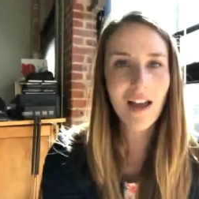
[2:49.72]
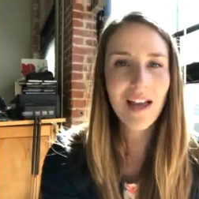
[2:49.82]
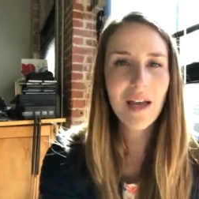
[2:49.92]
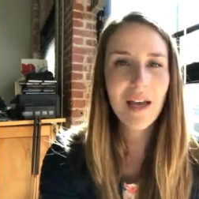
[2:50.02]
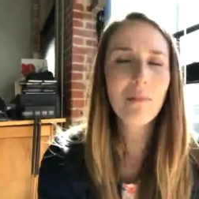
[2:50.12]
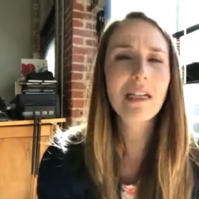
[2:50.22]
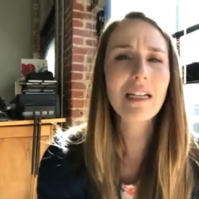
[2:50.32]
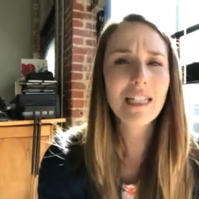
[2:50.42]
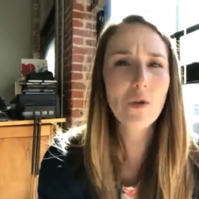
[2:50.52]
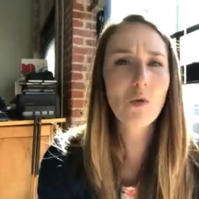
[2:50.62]
but it
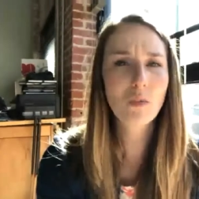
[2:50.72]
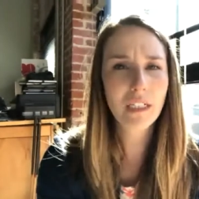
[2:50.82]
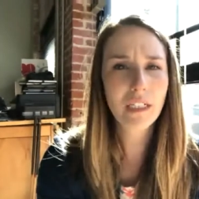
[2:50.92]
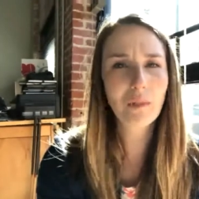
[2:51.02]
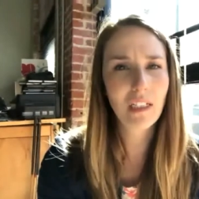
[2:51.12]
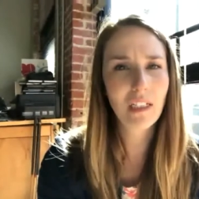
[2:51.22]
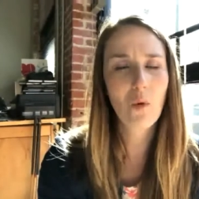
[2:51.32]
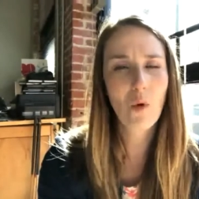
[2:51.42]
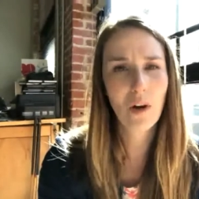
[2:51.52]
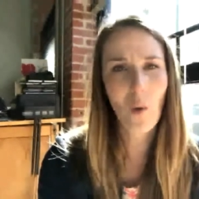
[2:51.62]
is a really, really
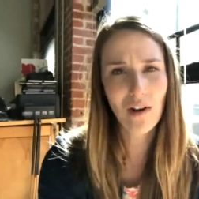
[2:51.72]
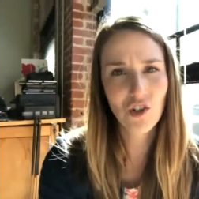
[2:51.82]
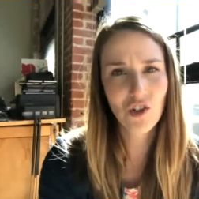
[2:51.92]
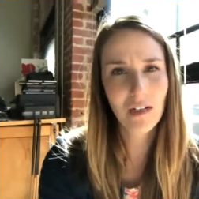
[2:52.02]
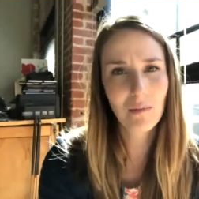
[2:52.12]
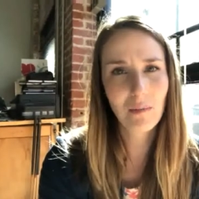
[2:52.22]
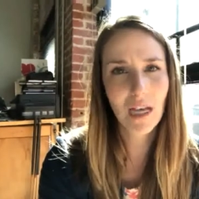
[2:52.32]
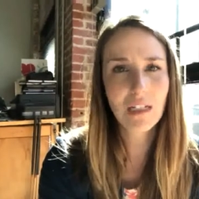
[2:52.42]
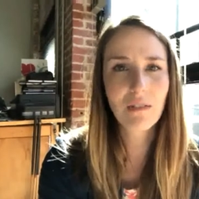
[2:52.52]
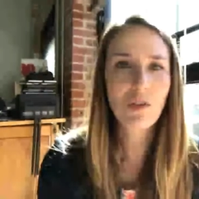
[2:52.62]
important question,
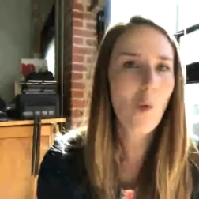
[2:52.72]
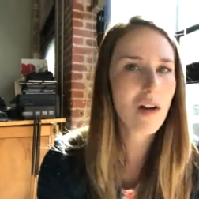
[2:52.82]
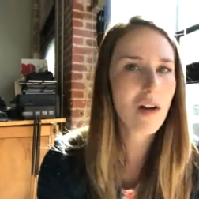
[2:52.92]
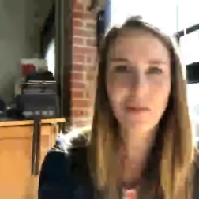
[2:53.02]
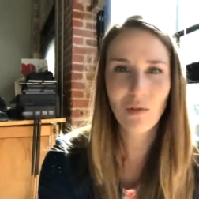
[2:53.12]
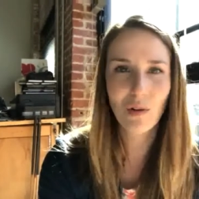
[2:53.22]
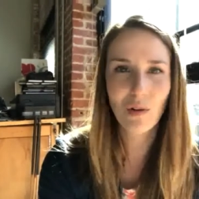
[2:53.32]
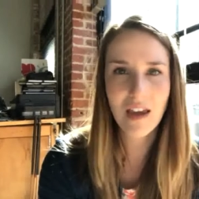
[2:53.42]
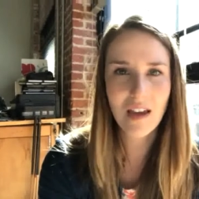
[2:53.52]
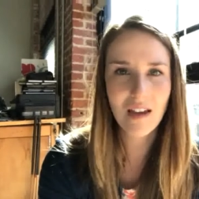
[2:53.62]
because if you want different
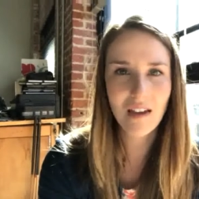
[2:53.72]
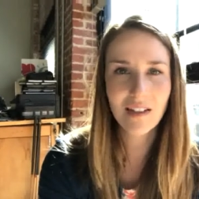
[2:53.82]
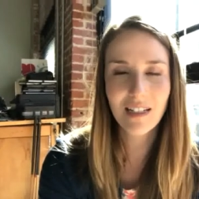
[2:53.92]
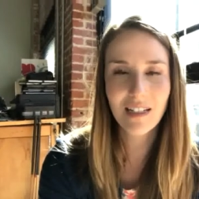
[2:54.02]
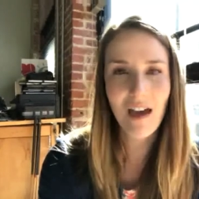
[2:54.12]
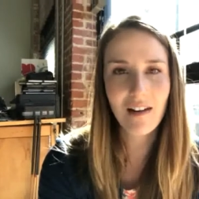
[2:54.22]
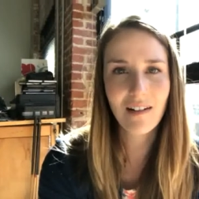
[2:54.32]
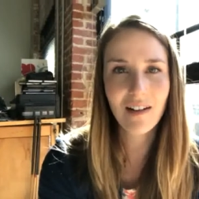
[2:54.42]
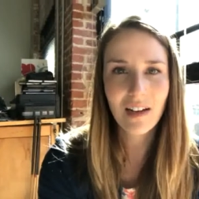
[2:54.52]
things, then,